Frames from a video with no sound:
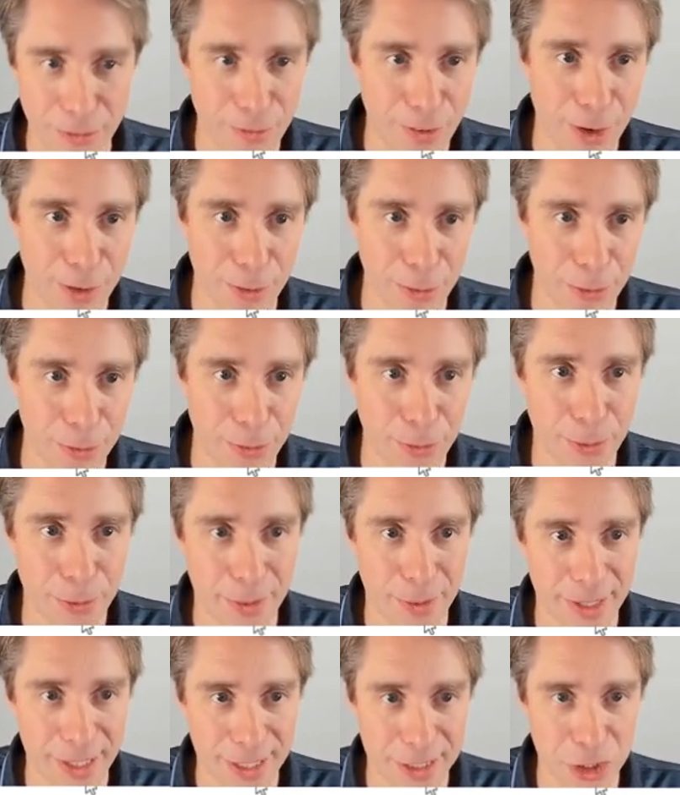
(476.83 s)
follow through
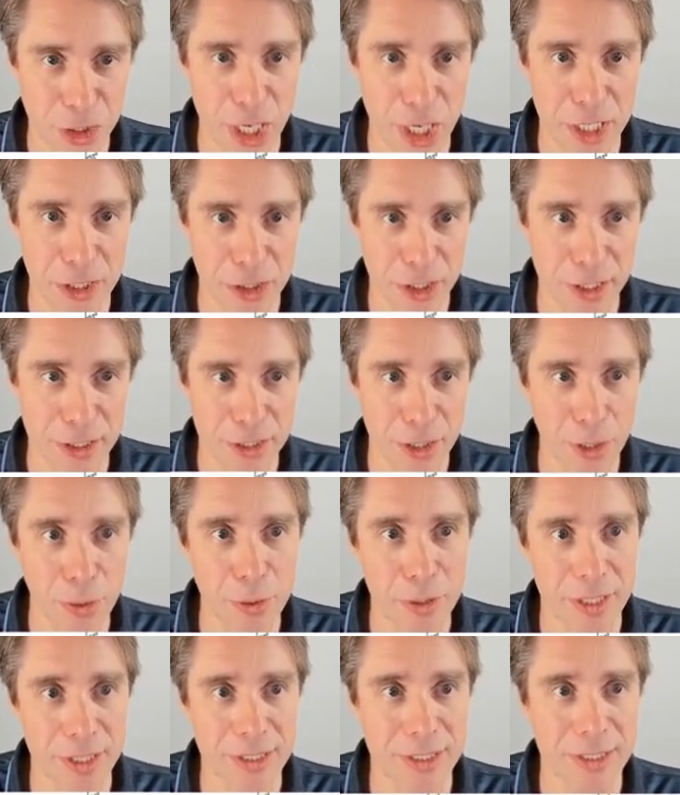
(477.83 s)
on exchanging
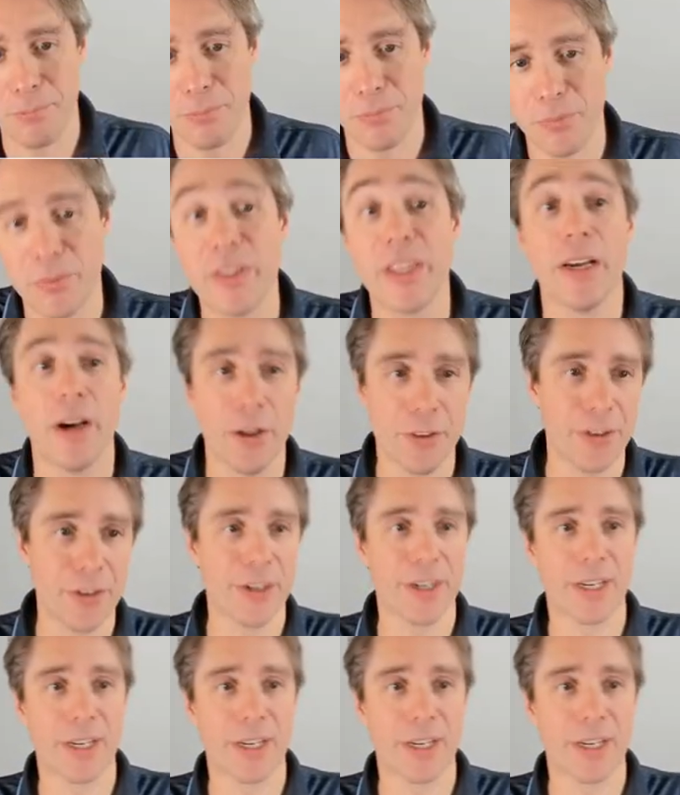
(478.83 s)
tokens, the other